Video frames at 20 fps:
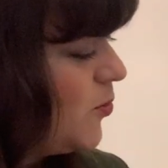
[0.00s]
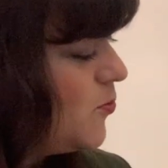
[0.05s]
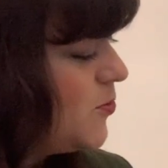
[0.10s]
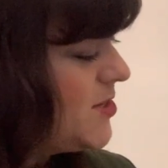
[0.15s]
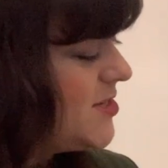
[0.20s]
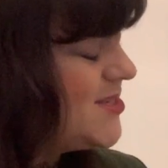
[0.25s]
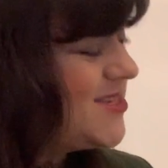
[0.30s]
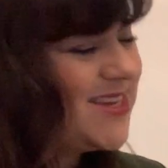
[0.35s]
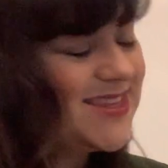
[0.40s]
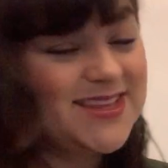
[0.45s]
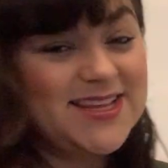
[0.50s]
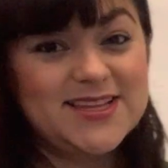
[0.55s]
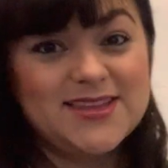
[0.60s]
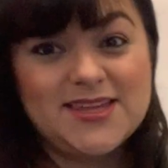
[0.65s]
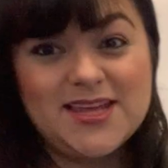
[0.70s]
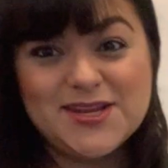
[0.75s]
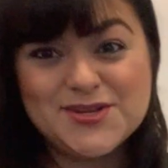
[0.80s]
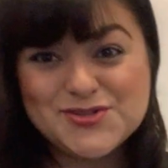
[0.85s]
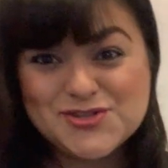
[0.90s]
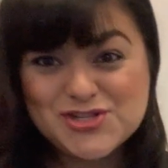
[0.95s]
we said that
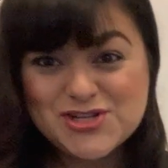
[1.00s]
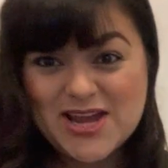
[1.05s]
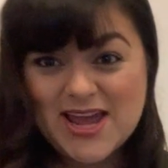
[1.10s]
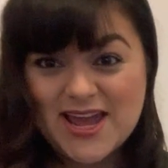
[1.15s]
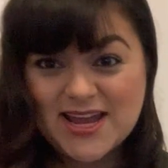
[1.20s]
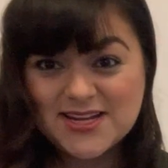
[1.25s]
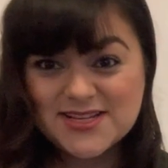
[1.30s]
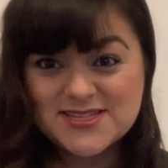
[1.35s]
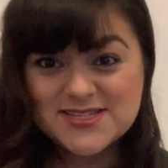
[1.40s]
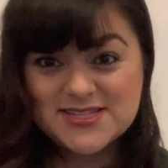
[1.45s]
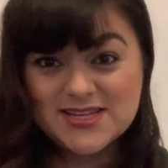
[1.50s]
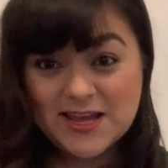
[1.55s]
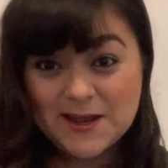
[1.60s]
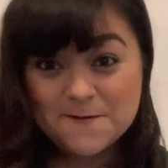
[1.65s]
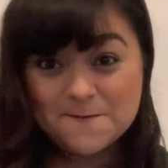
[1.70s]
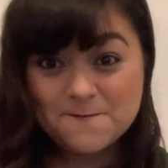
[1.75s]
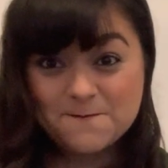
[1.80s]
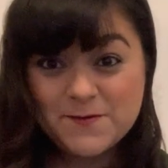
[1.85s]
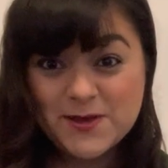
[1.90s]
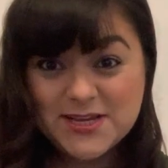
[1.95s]
they checked
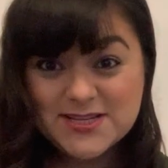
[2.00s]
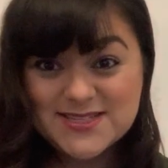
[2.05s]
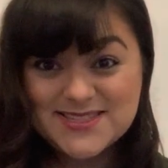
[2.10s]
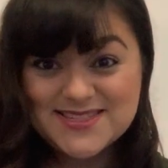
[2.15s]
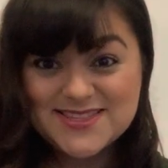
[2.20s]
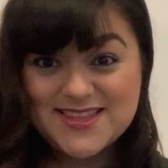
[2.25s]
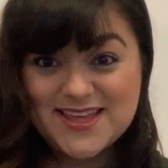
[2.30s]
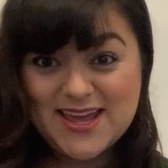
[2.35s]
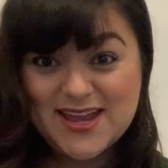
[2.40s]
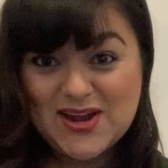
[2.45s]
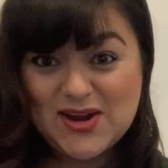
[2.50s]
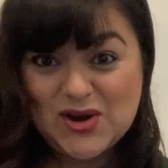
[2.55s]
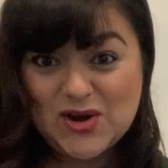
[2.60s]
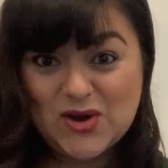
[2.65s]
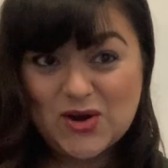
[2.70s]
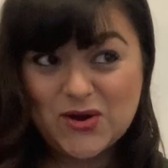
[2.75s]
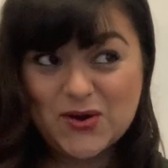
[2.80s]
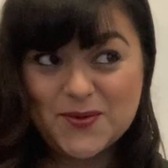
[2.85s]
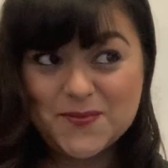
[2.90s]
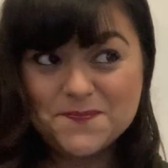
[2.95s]
and fixed
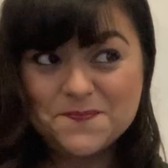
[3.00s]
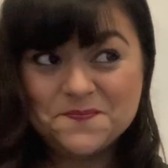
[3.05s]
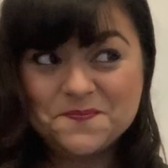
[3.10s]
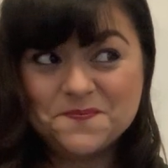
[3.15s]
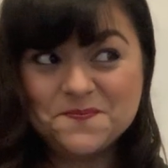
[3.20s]
their